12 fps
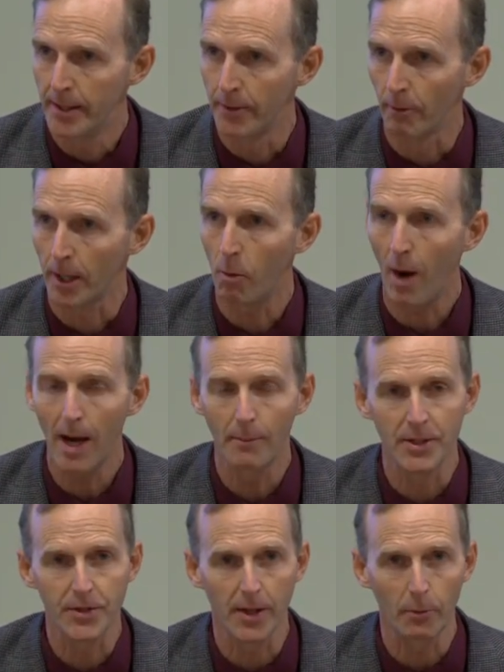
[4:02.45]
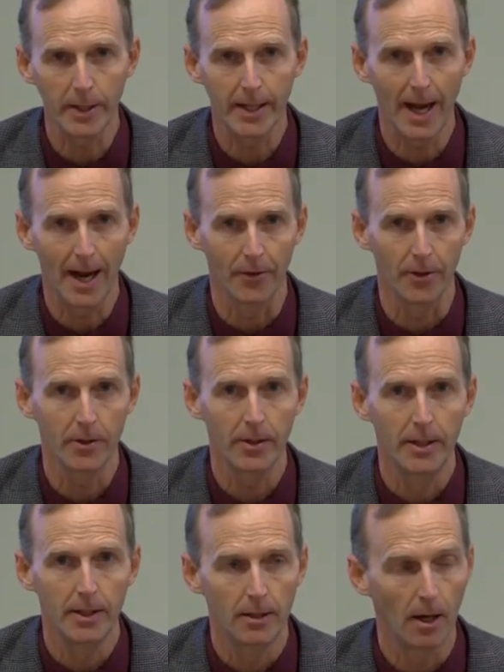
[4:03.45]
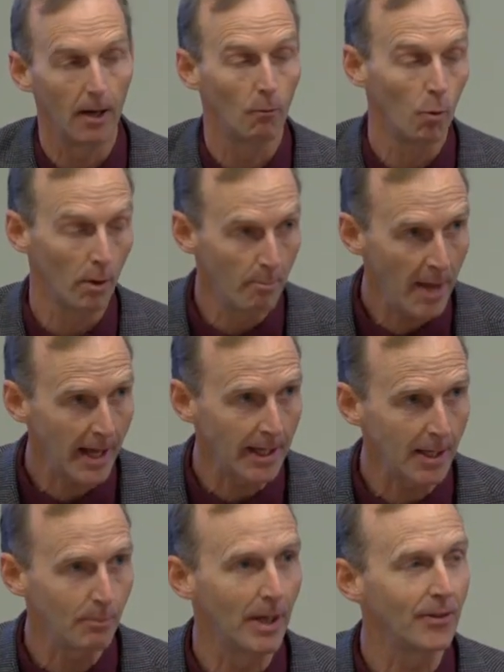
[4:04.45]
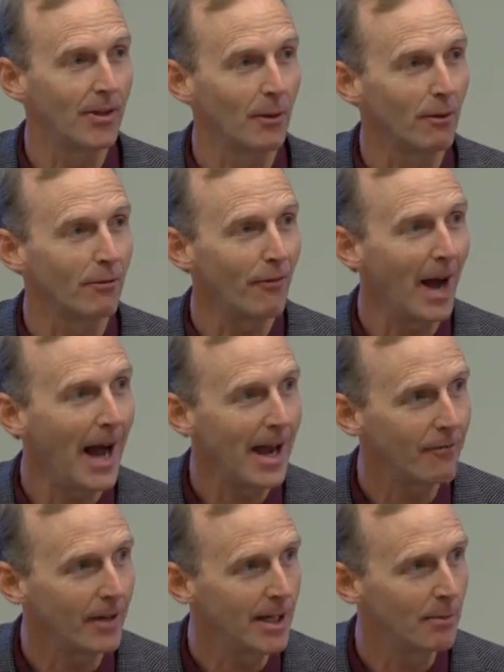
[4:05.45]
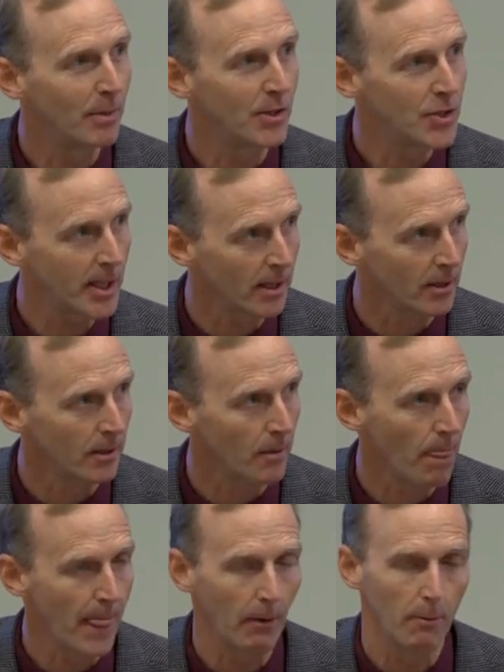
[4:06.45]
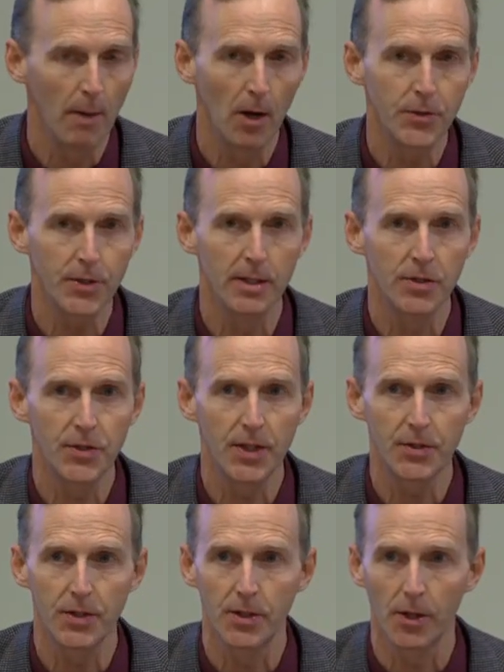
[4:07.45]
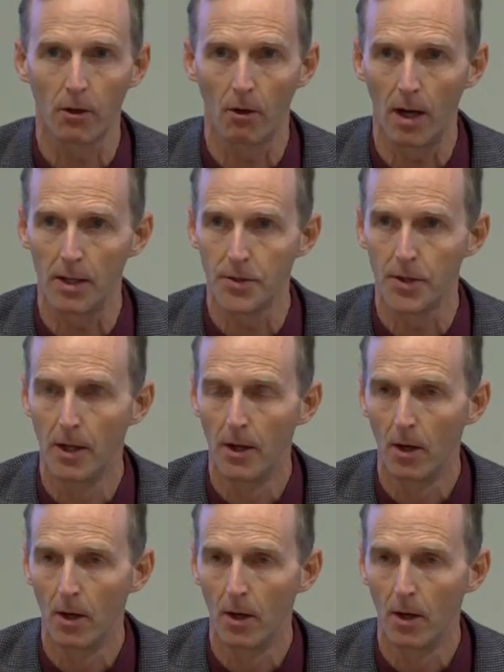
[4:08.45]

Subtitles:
The requirements that we gathered were many, but there were five in particular that were most consistent across